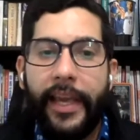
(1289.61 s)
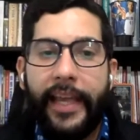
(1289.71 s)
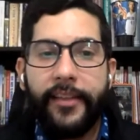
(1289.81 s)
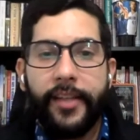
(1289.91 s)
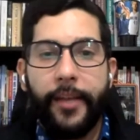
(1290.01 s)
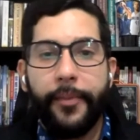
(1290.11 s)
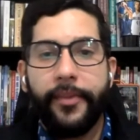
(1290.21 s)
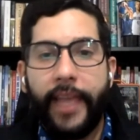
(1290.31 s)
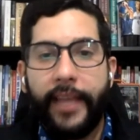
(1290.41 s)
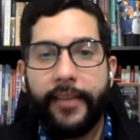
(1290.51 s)
In some
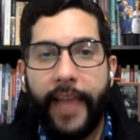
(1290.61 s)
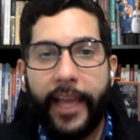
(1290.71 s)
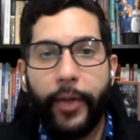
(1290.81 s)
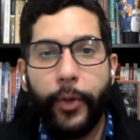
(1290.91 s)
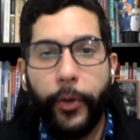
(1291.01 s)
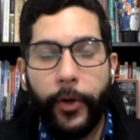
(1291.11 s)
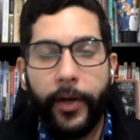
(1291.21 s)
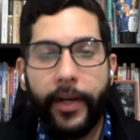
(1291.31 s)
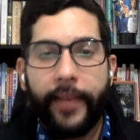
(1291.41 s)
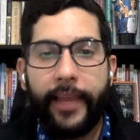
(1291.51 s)
states, like New
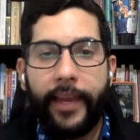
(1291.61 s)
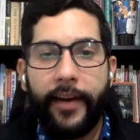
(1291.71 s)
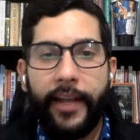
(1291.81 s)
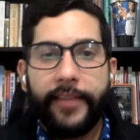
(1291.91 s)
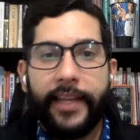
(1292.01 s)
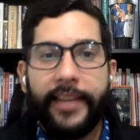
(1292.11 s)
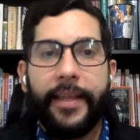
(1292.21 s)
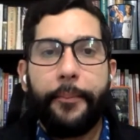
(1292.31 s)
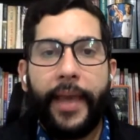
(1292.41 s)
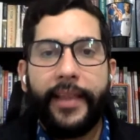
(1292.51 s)
York, it's an
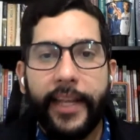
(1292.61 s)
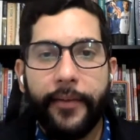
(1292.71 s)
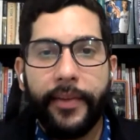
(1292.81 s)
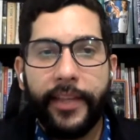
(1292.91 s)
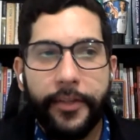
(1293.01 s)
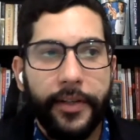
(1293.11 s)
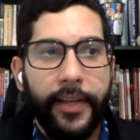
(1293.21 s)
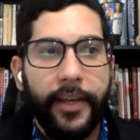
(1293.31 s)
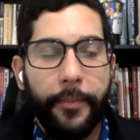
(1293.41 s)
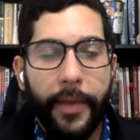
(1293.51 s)
independent
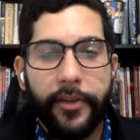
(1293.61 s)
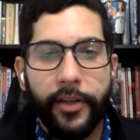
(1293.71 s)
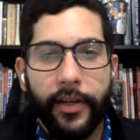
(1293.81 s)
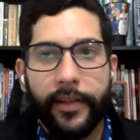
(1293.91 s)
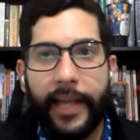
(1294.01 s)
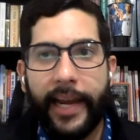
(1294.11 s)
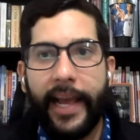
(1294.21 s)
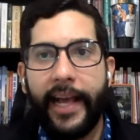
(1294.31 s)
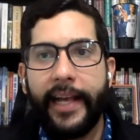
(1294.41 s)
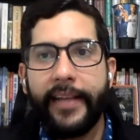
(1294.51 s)
redistricting commission that
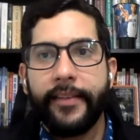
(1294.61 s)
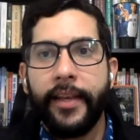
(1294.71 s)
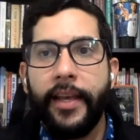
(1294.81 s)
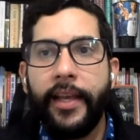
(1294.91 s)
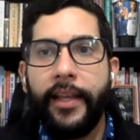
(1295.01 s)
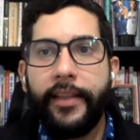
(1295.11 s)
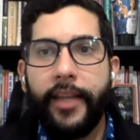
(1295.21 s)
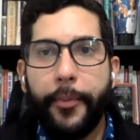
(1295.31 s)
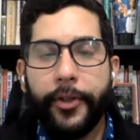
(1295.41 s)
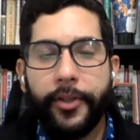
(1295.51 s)
has
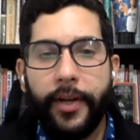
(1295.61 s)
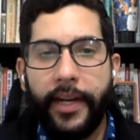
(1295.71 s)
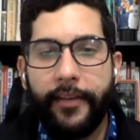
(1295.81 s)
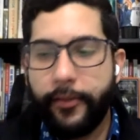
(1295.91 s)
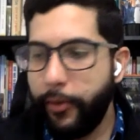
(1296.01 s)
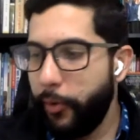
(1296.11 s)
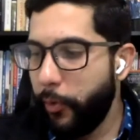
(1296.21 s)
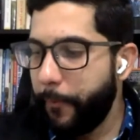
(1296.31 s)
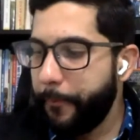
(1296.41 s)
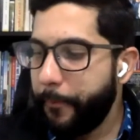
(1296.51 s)
the opportunities
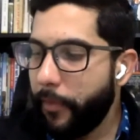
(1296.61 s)
to